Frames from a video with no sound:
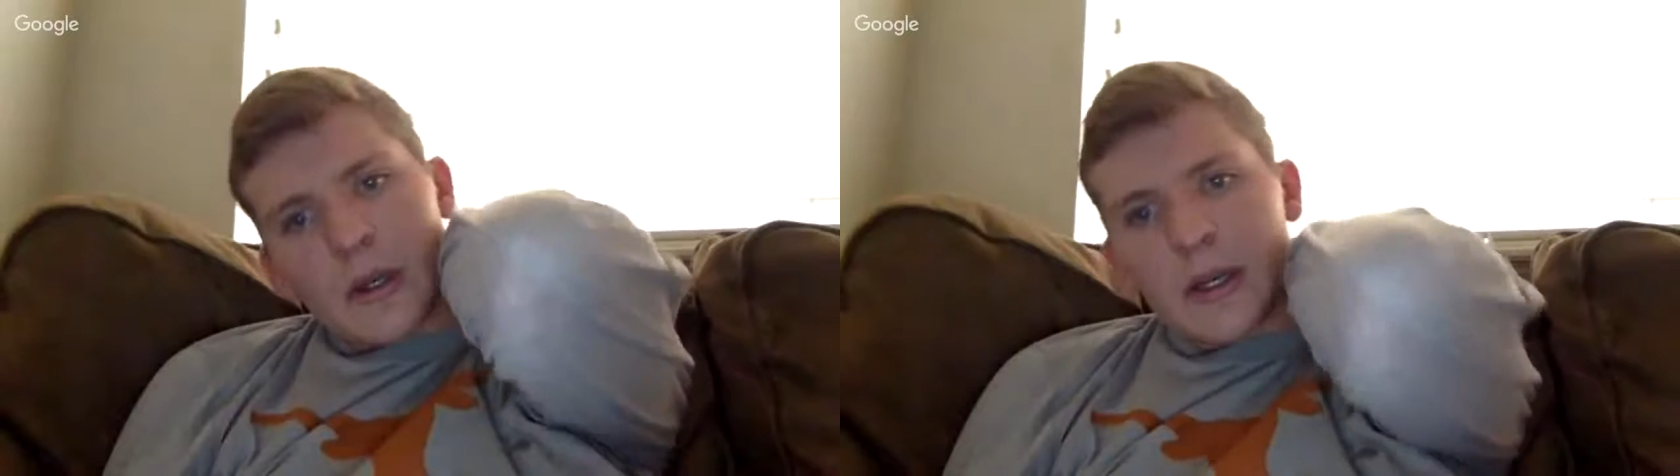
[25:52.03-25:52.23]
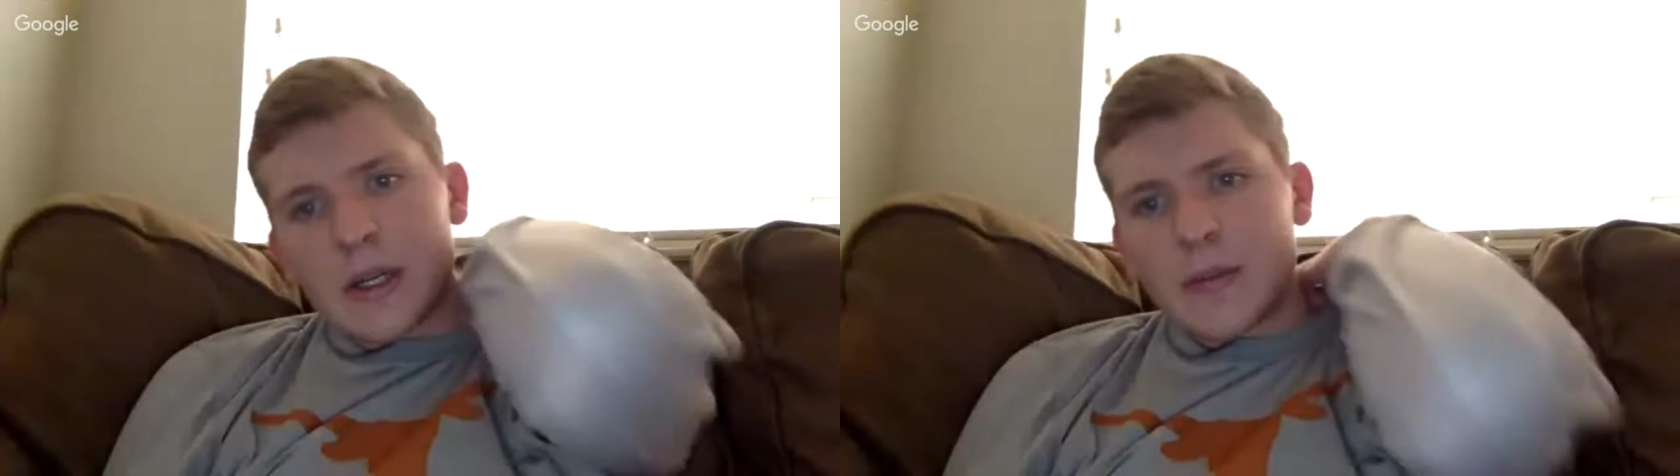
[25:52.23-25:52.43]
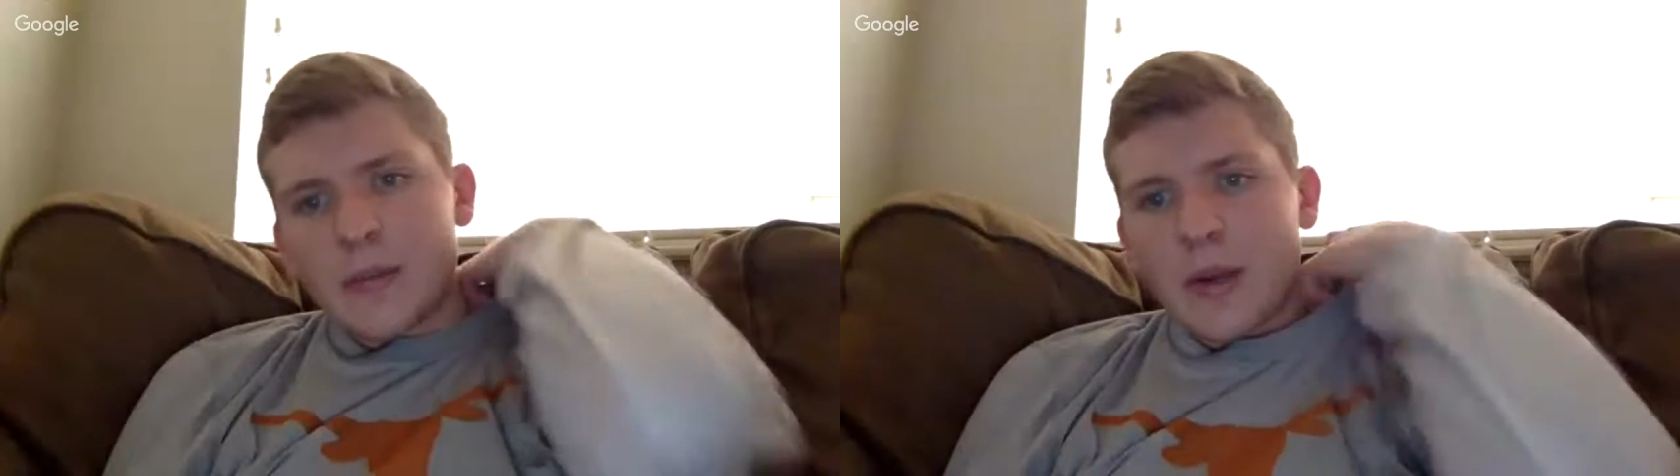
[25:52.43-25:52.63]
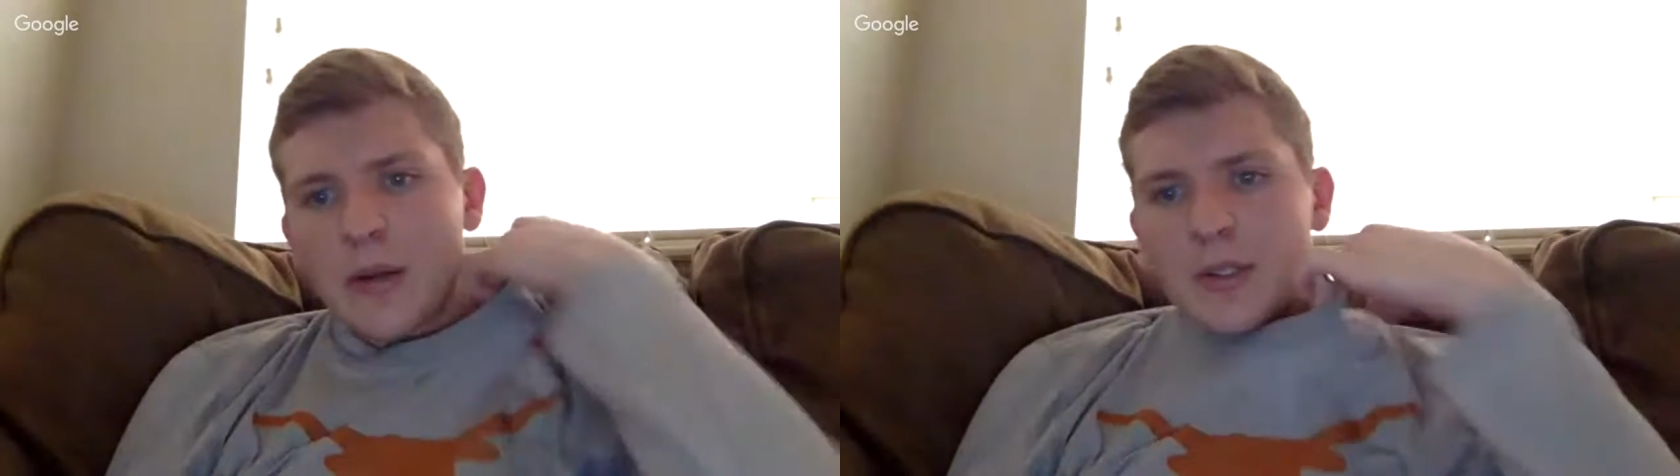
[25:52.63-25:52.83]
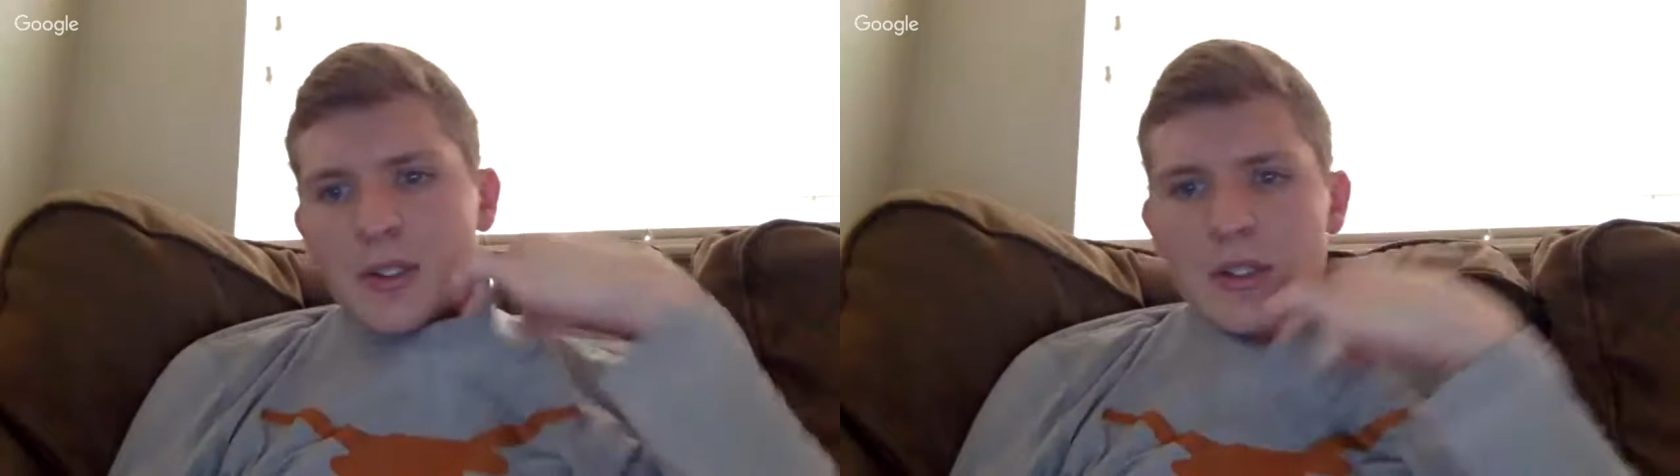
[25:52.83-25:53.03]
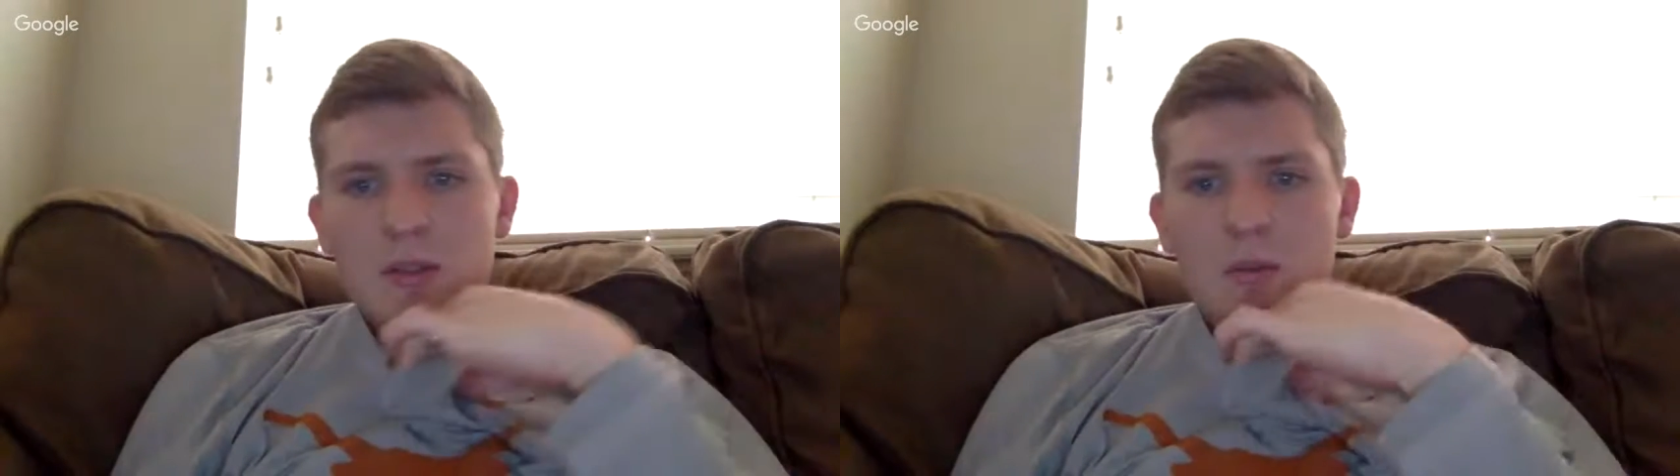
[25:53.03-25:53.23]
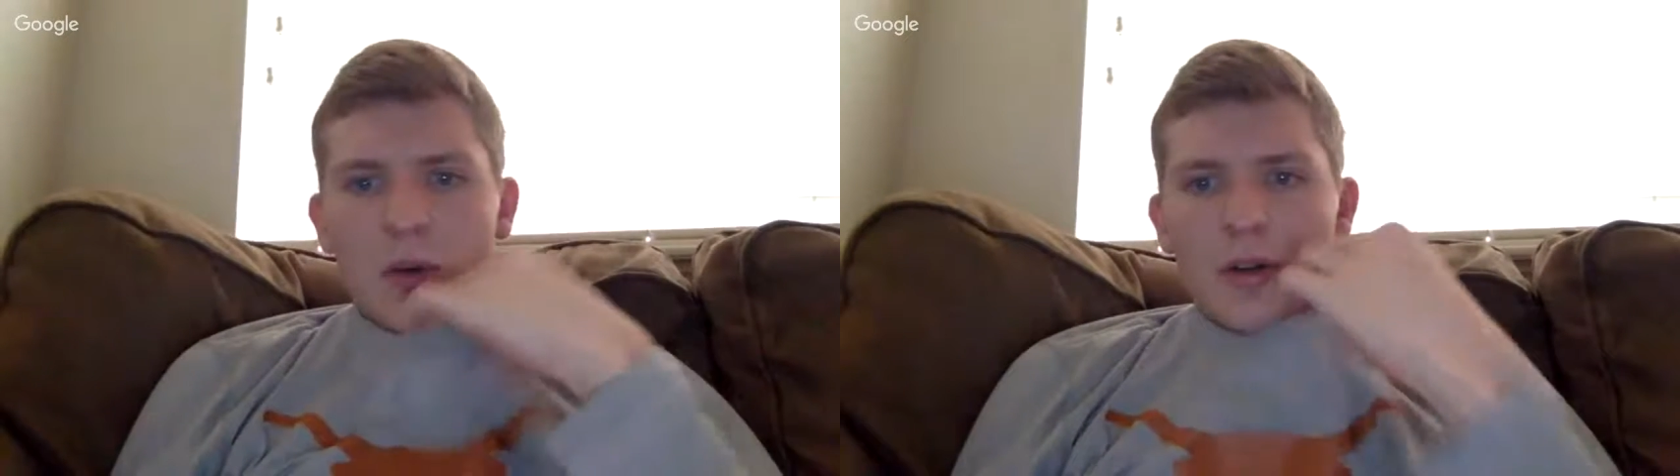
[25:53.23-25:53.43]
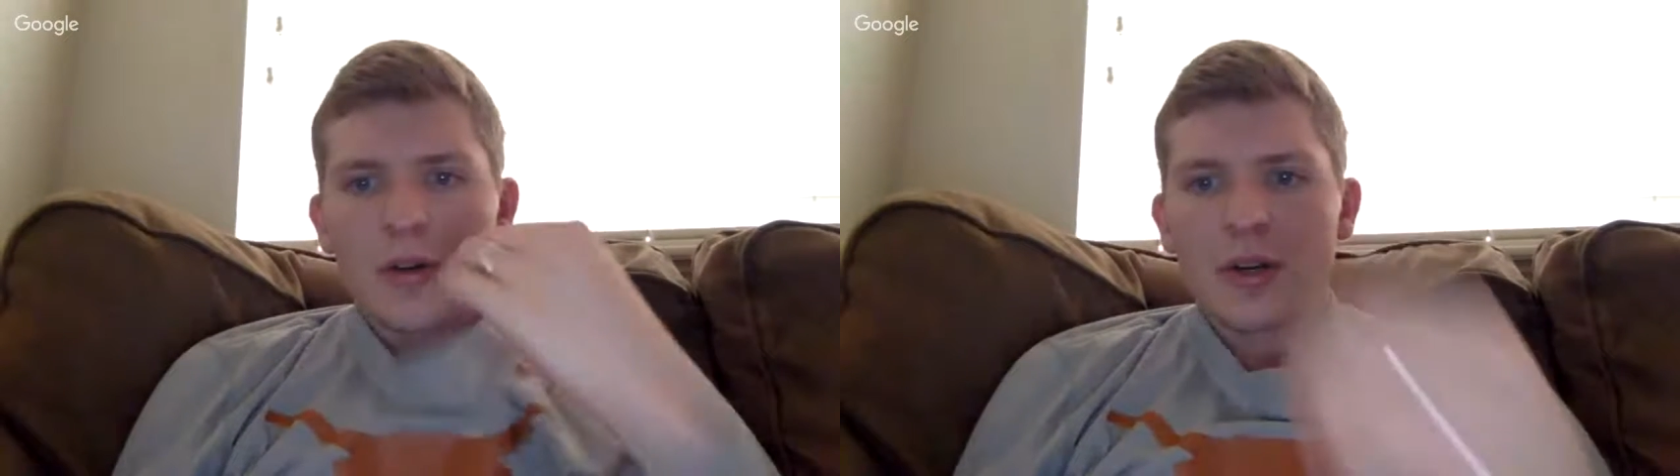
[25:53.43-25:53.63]
I was just
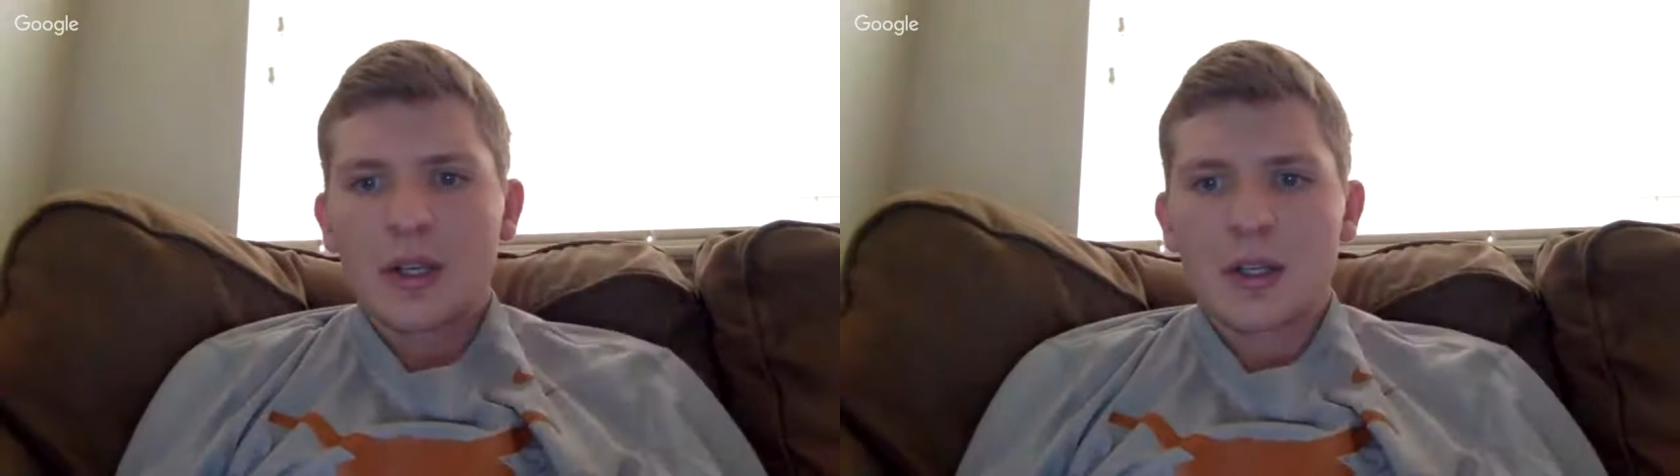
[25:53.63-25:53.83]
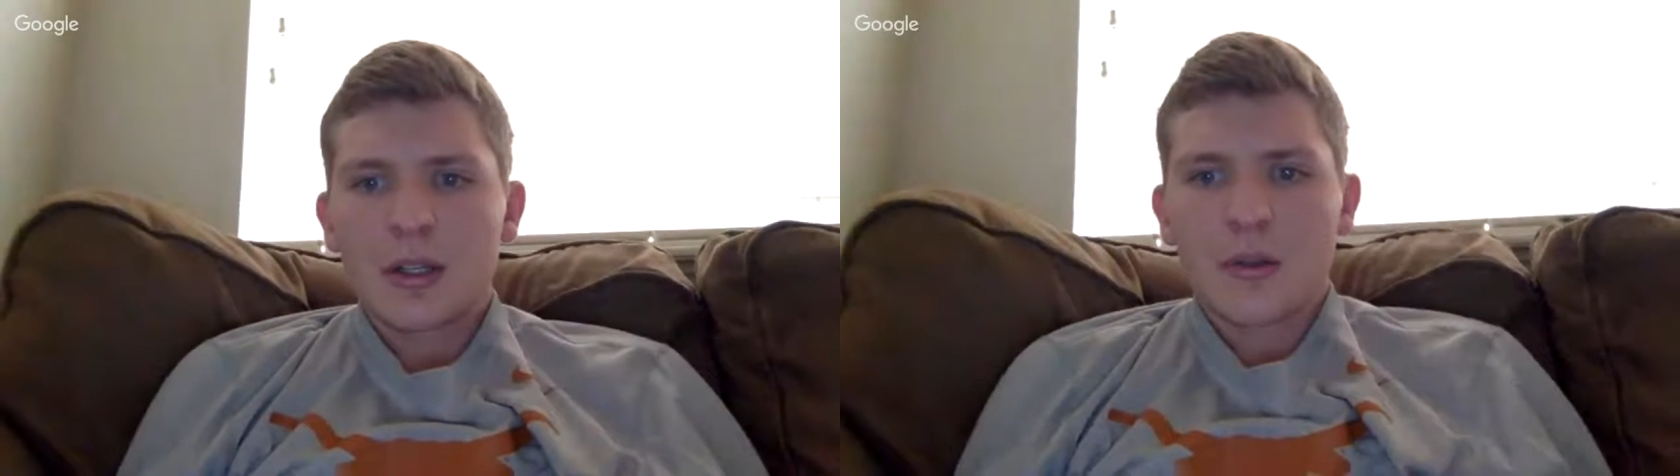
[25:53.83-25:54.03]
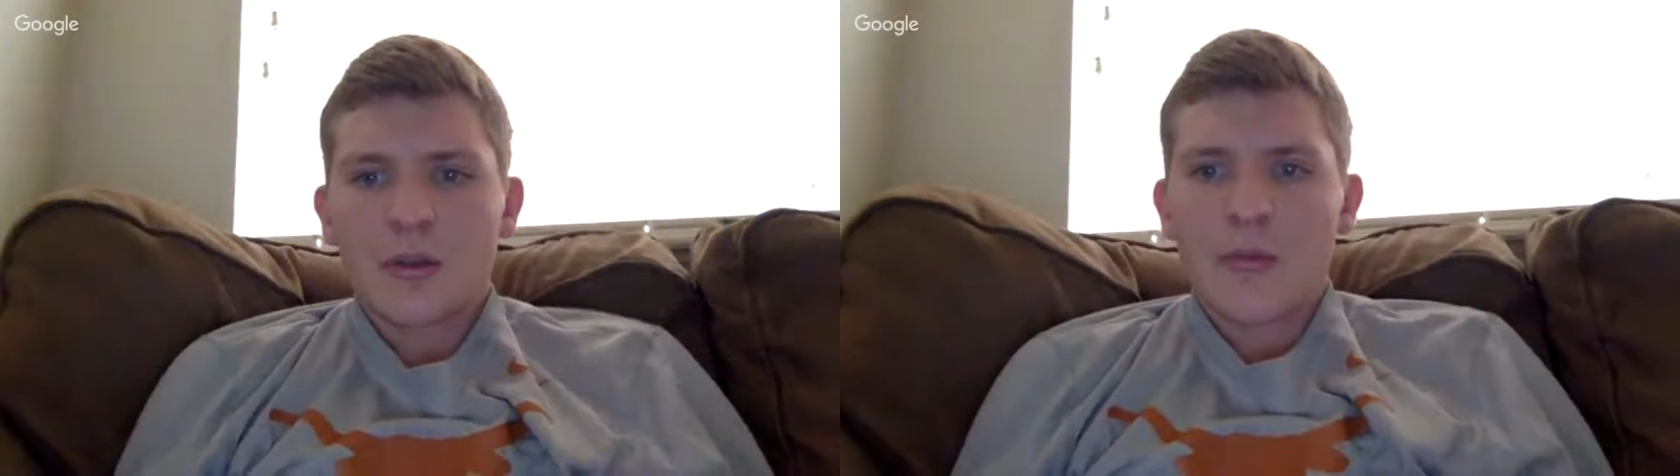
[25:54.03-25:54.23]
wondering